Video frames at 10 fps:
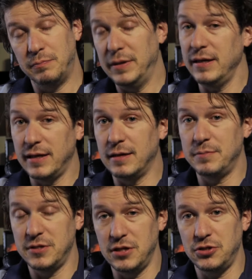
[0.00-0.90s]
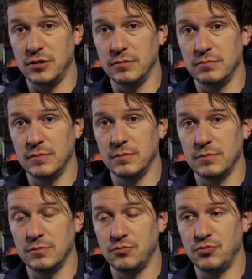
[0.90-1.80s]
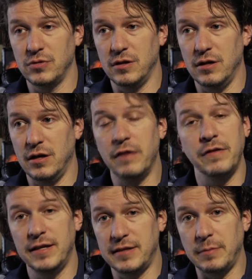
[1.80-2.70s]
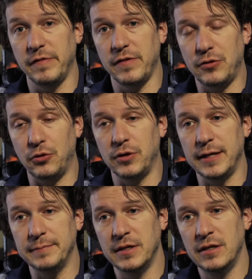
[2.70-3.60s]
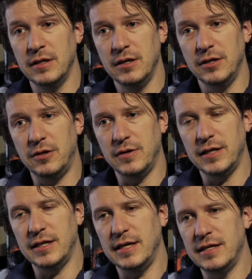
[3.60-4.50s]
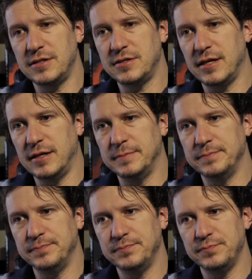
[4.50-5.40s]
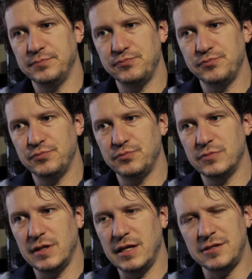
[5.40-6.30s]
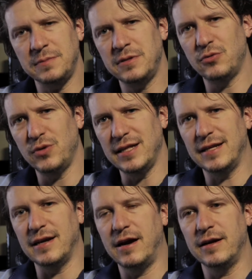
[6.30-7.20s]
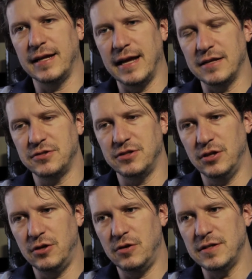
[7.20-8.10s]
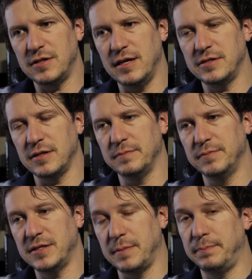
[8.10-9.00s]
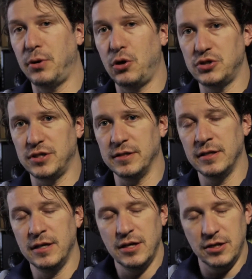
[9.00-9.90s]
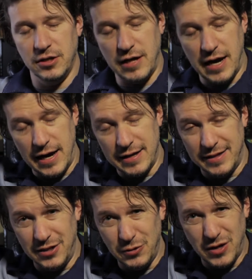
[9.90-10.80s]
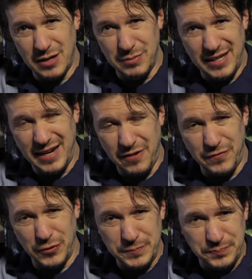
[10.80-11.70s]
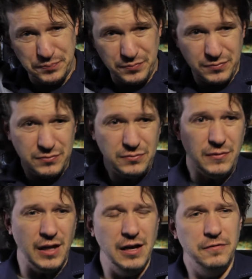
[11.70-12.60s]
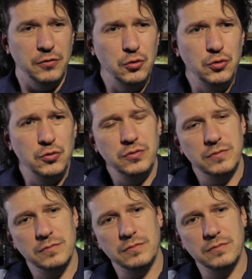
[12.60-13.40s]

being in a position of any type of authority, and it's something to really guard against, as a person. I think you want to be careful of who